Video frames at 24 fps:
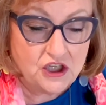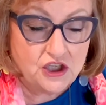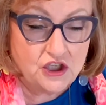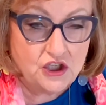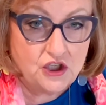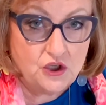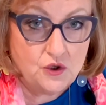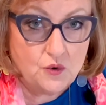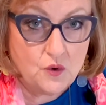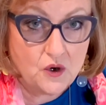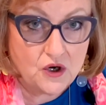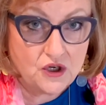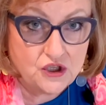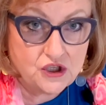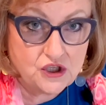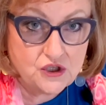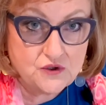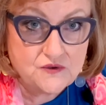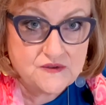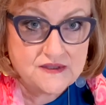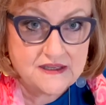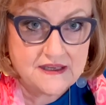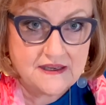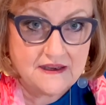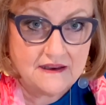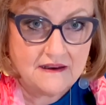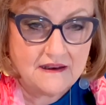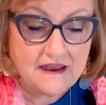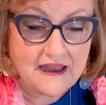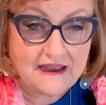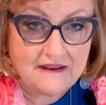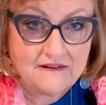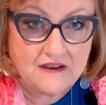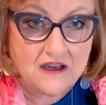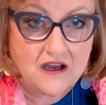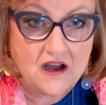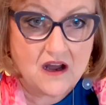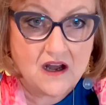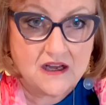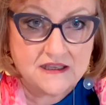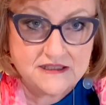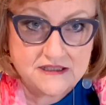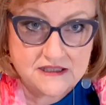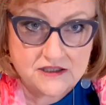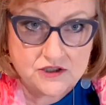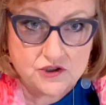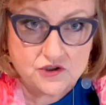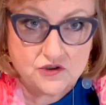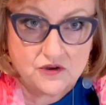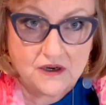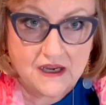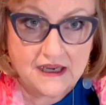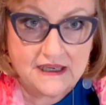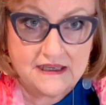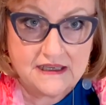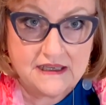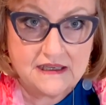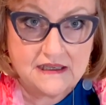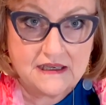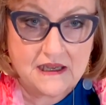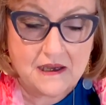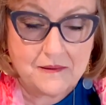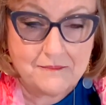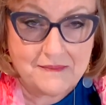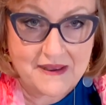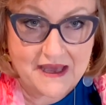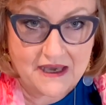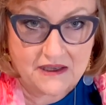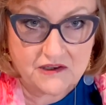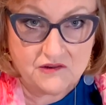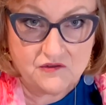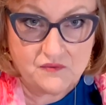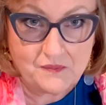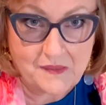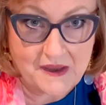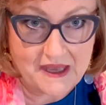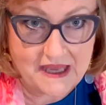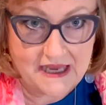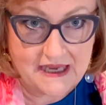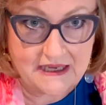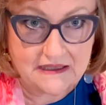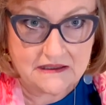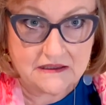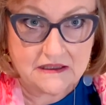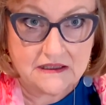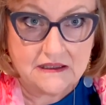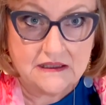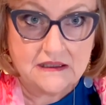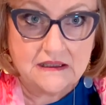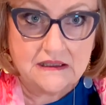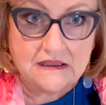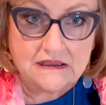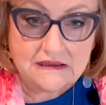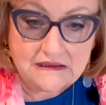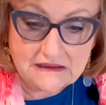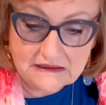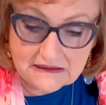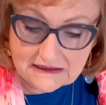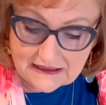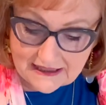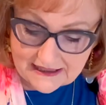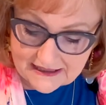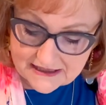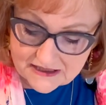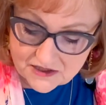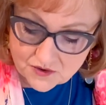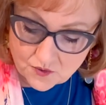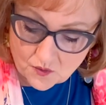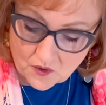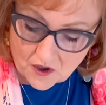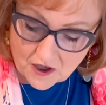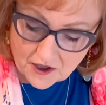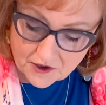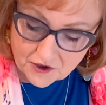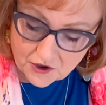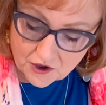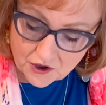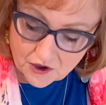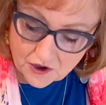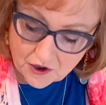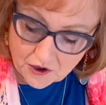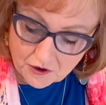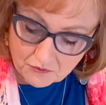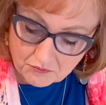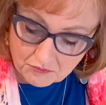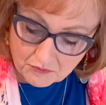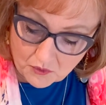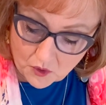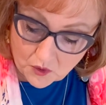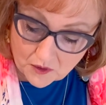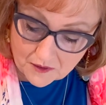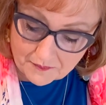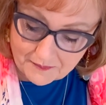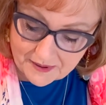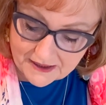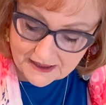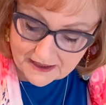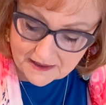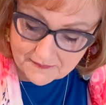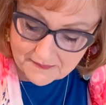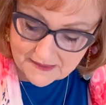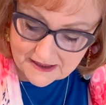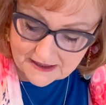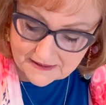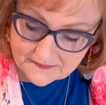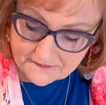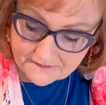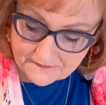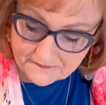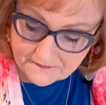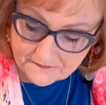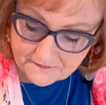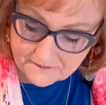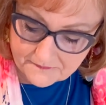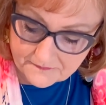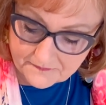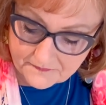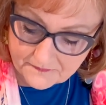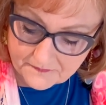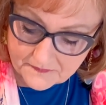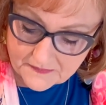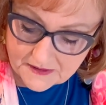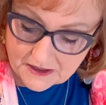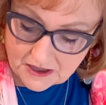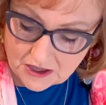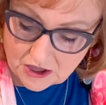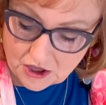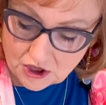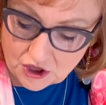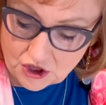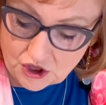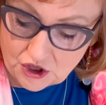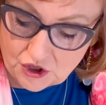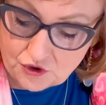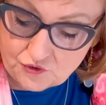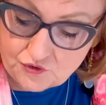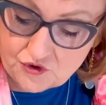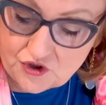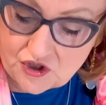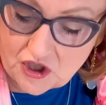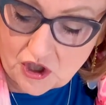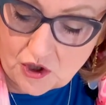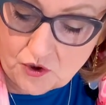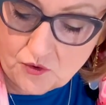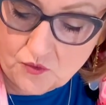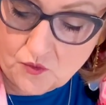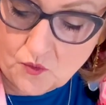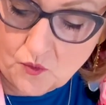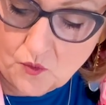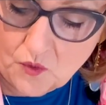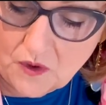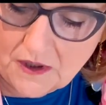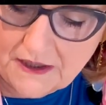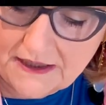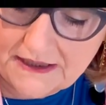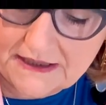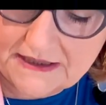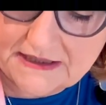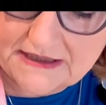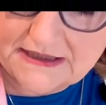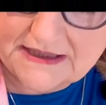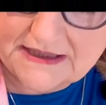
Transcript: you are using a concentrated amount of paint, less water, more pigment. You don't want,